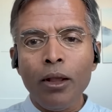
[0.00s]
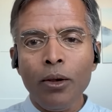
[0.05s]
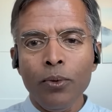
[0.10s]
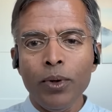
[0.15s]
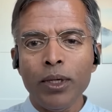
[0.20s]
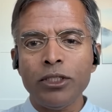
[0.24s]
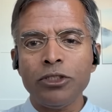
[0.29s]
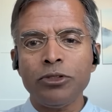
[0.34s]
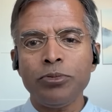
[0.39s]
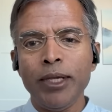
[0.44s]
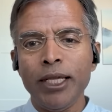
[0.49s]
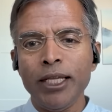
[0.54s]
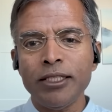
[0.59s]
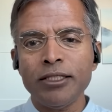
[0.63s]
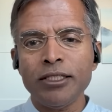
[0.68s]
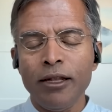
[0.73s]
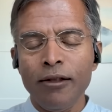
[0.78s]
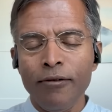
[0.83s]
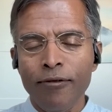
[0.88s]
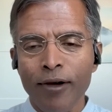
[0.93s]
which
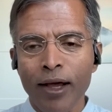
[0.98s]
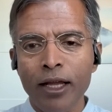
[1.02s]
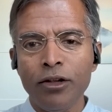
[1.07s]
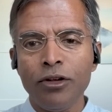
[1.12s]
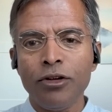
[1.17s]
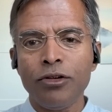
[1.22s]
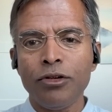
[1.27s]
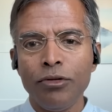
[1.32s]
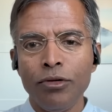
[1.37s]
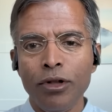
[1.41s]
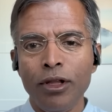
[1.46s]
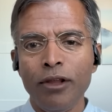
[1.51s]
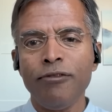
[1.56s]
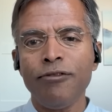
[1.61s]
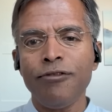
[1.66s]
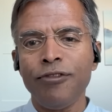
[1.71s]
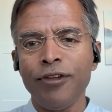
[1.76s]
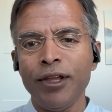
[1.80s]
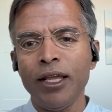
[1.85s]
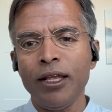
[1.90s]
means that if I truly
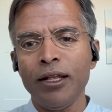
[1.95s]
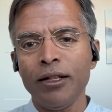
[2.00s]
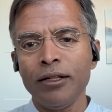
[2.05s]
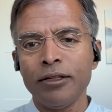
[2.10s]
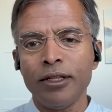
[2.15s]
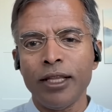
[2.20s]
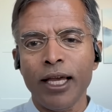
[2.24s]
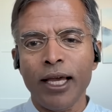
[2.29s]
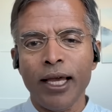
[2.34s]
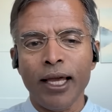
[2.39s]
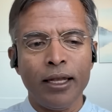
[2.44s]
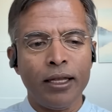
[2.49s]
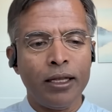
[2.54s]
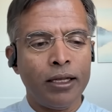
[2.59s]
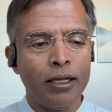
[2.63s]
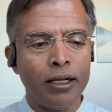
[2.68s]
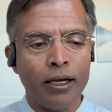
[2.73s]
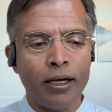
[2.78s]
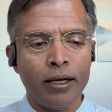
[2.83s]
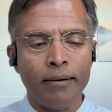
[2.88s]
feel that,
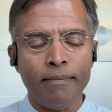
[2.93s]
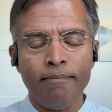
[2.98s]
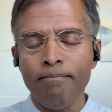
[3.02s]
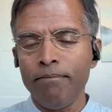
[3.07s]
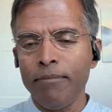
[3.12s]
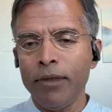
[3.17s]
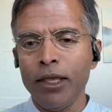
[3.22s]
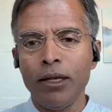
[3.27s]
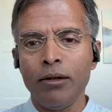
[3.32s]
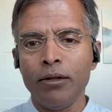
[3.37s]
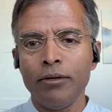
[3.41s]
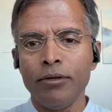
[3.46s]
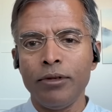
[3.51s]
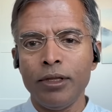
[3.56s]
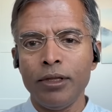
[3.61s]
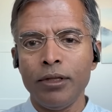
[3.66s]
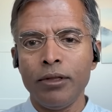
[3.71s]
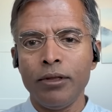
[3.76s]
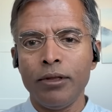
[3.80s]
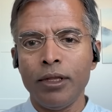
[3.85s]

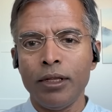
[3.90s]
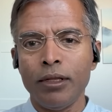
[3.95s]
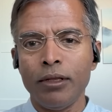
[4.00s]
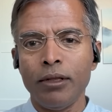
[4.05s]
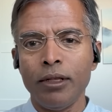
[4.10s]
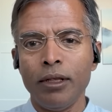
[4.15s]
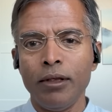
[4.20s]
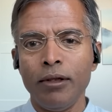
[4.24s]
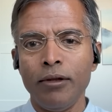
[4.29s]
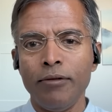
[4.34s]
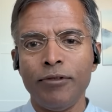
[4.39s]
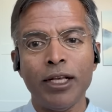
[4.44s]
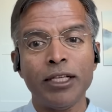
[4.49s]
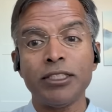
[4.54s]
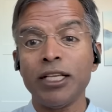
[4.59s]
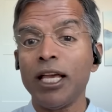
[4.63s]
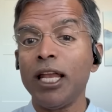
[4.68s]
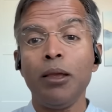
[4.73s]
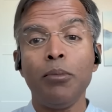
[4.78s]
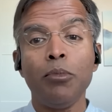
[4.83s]
if
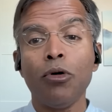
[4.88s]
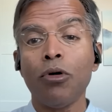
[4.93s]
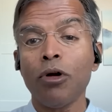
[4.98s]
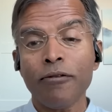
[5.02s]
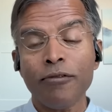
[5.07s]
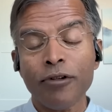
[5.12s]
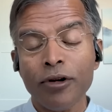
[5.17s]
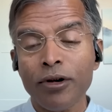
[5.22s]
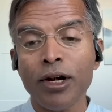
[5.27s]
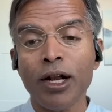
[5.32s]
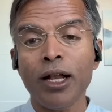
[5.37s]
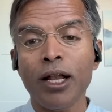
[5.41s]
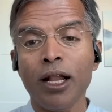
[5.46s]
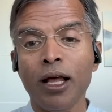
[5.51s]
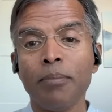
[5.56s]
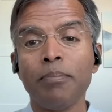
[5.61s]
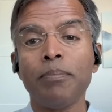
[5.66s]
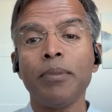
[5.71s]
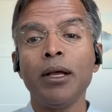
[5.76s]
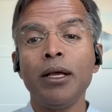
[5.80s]
there's any more of a
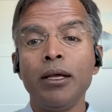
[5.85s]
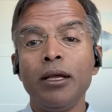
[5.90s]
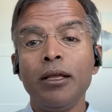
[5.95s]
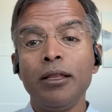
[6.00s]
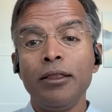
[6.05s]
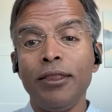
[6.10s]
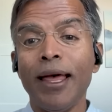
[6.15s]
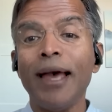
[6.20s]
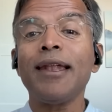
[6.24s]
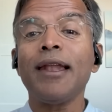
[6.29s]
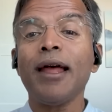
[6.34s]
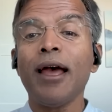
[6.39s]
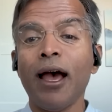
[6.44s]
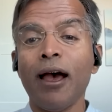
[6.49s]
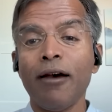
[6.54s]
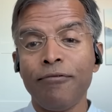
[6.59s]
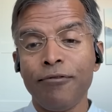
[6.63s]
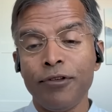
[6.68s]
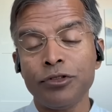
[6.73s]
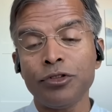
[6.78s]
run-up, that
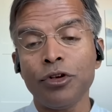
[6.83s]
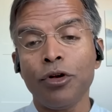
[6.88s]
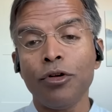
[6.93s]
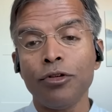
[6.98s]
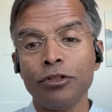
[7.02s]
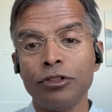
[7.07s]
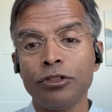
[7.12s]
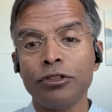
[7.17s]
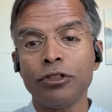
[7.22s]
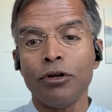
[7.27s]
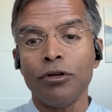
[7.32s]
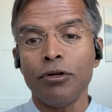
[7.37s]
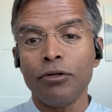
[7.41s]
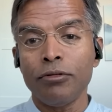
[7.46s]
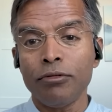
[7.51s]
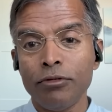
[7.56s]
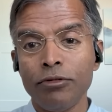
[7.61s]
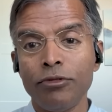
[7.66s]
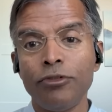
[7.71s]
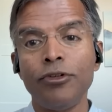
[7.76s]
half is
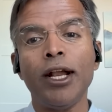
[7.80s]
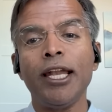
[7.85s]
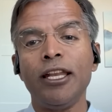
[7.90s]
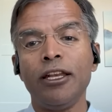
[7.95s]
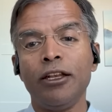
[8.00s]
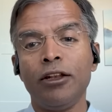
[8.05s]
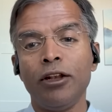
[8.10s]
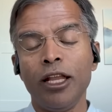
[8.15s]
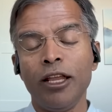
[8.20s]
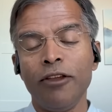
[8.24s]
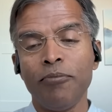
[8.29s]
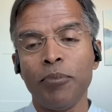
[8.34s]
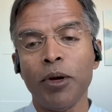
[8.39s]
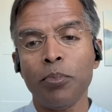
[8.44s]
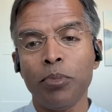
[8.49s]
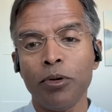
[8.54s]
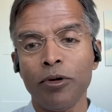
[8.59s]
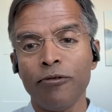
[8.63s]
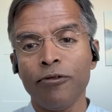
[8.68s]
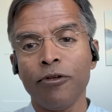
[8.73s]
also ready to leave
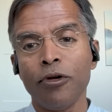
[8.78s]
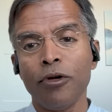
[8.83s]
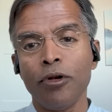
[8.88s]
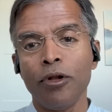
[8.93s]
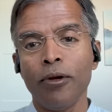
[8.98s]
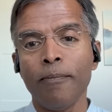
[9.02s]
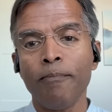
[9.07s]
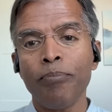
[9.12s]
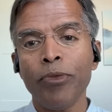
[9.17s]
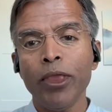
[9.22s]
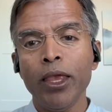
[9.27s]
my portfolio.